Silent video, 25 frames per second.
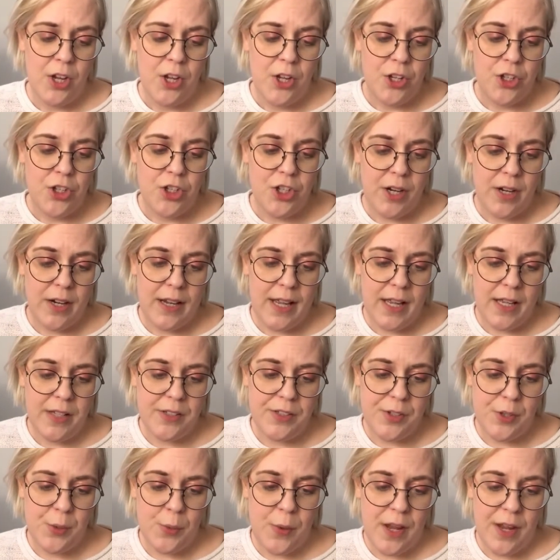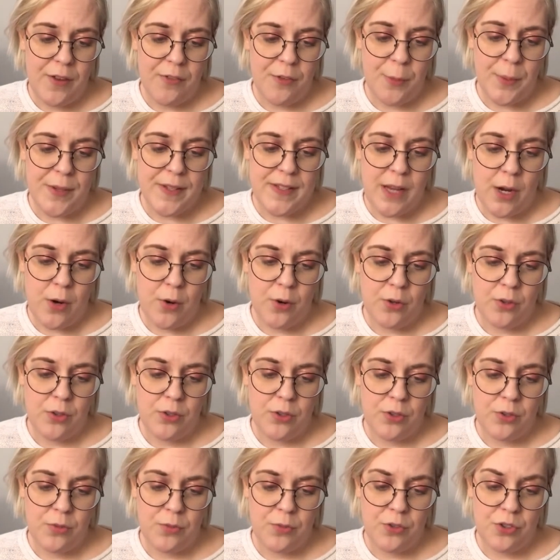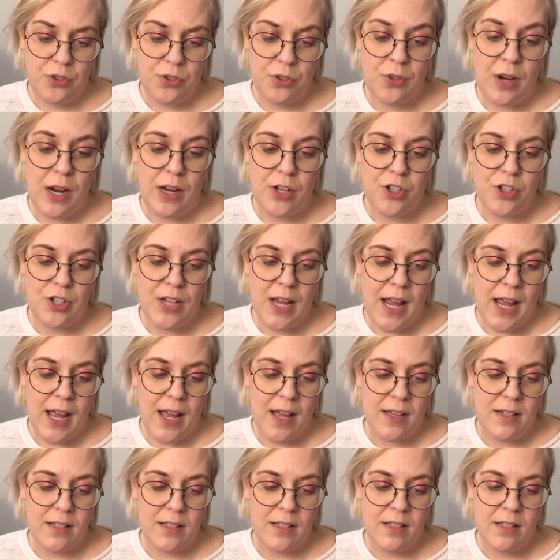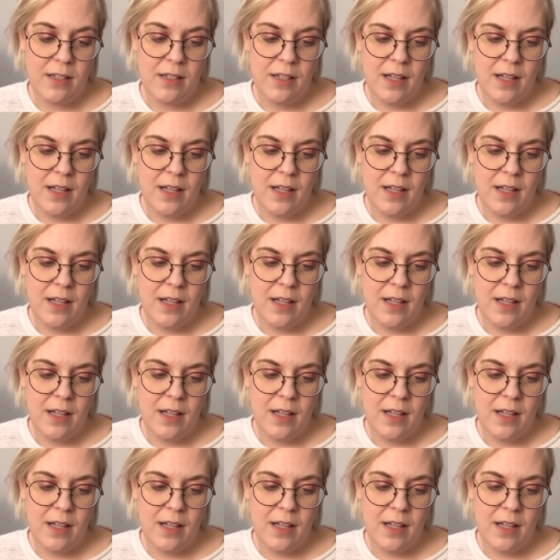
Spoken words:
Sherry held it away from his outstretched hand.